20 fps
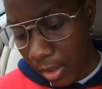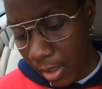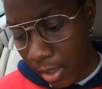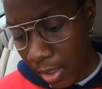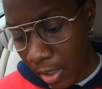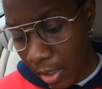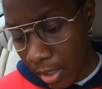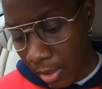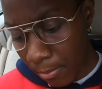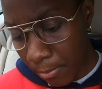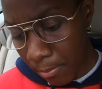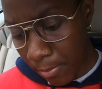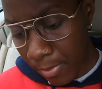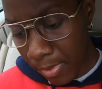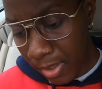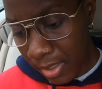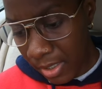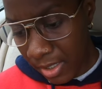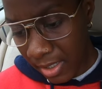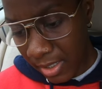Um,
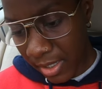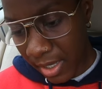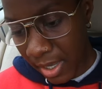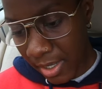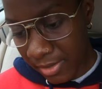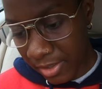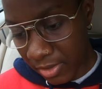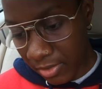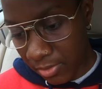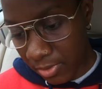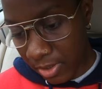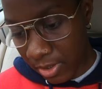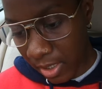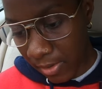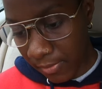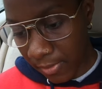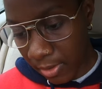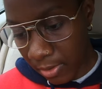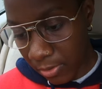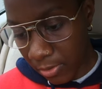yeah, just all this
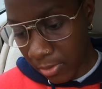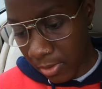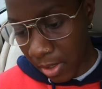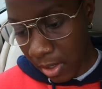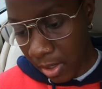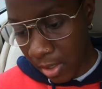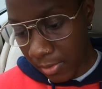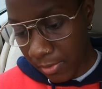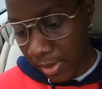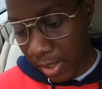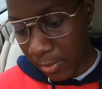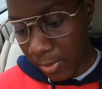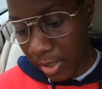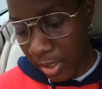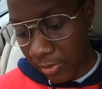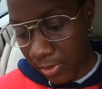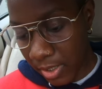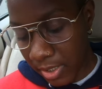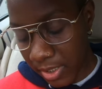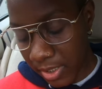other hoo-ha that we
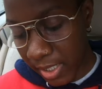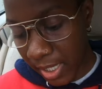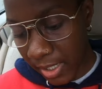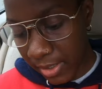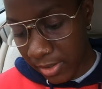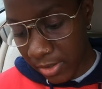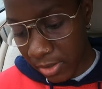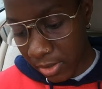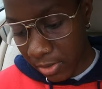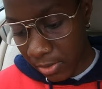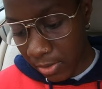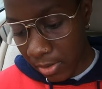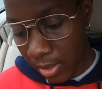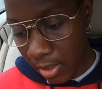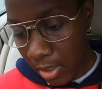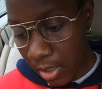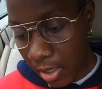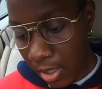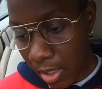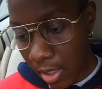don't really get into.
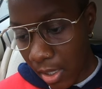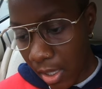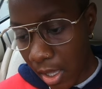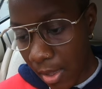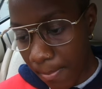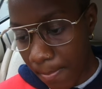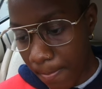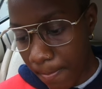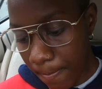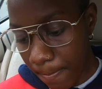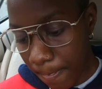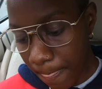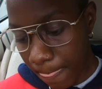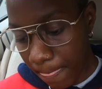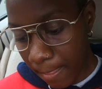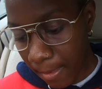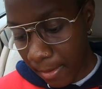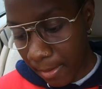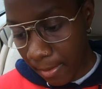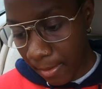Um,
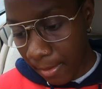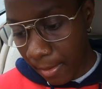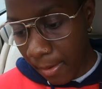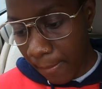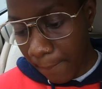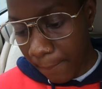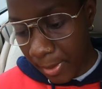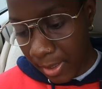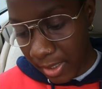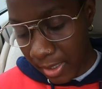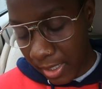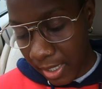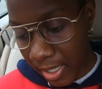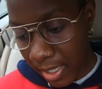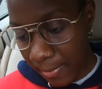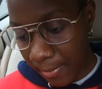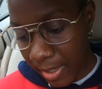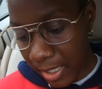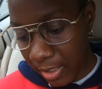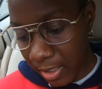but
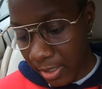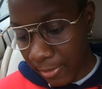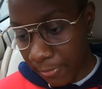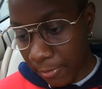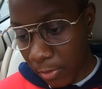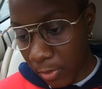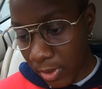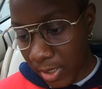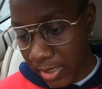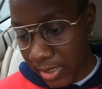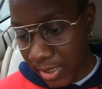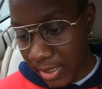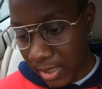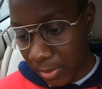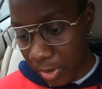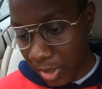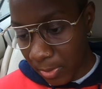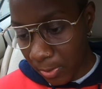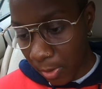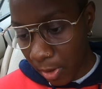yeah, man, if you want to see
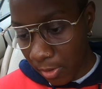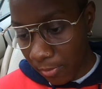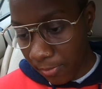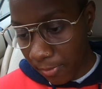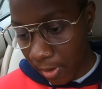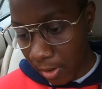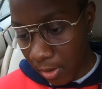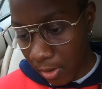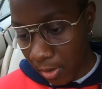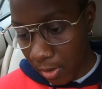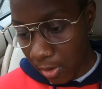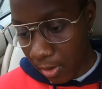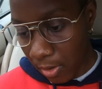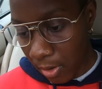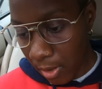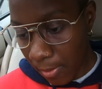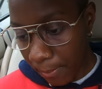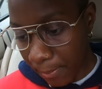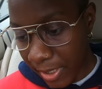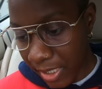someone's profile
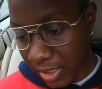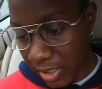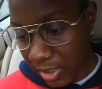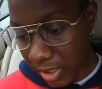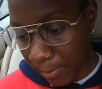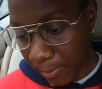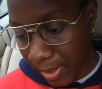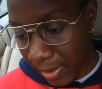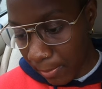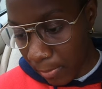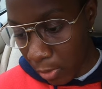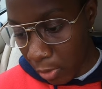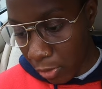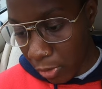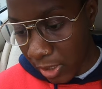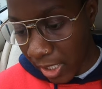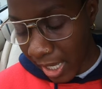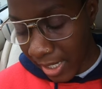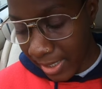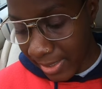pictures a bit more,
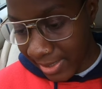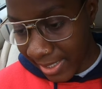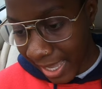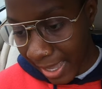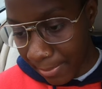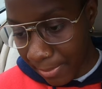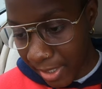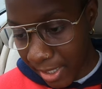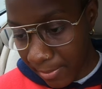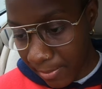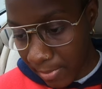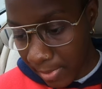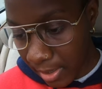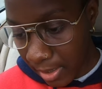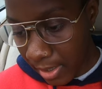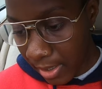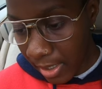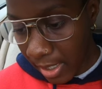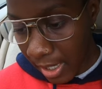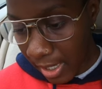you kind of tap them
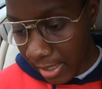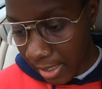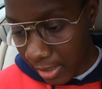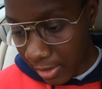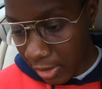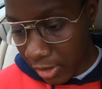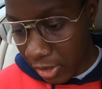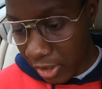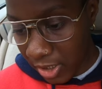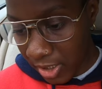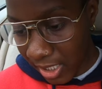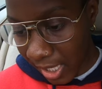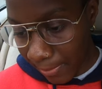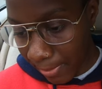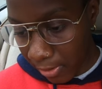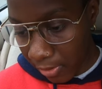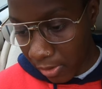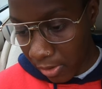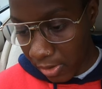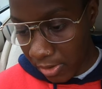and then you just tap
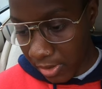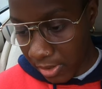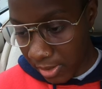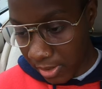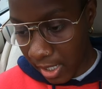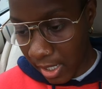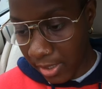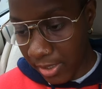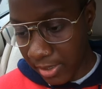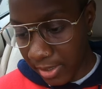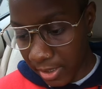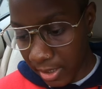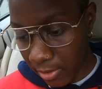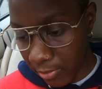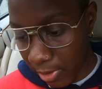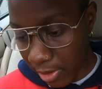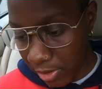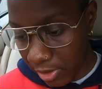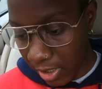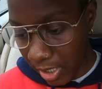across to kind of see a
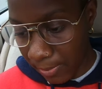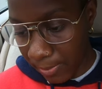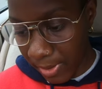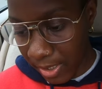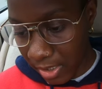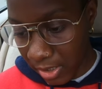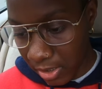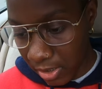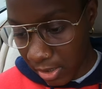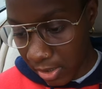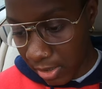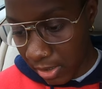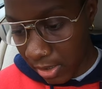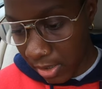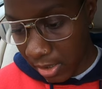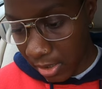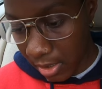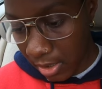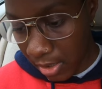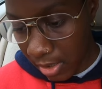range of their pictures.
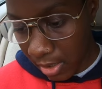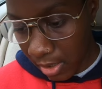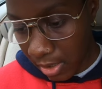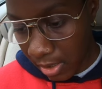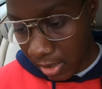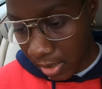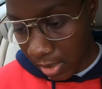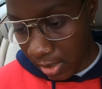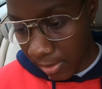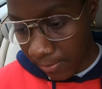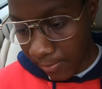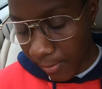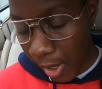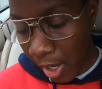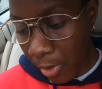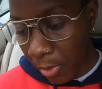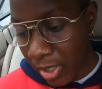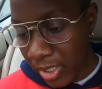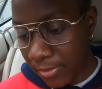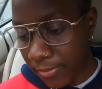Um,
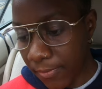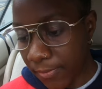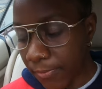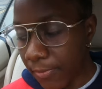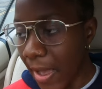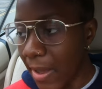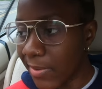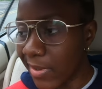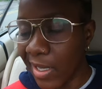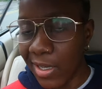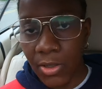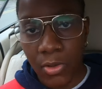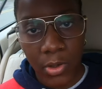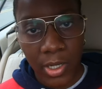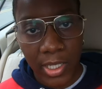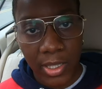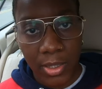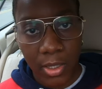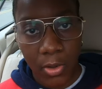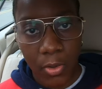I always found it
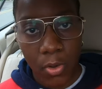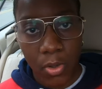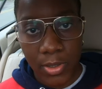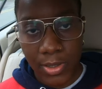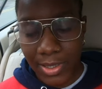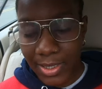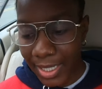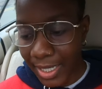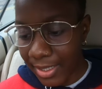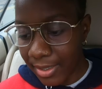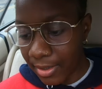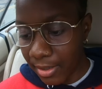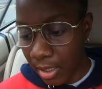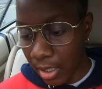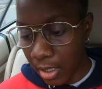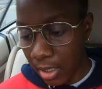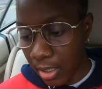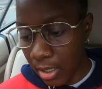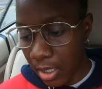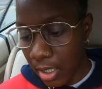annoying though on
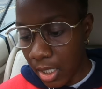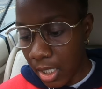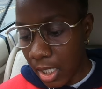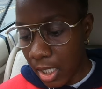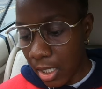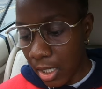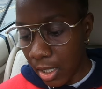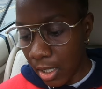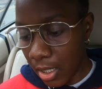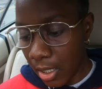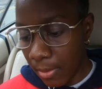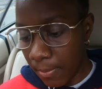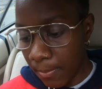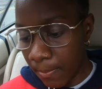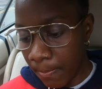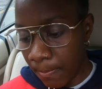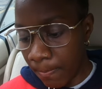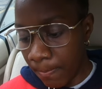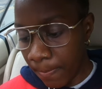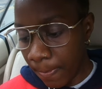Tinder
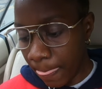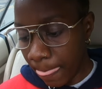um,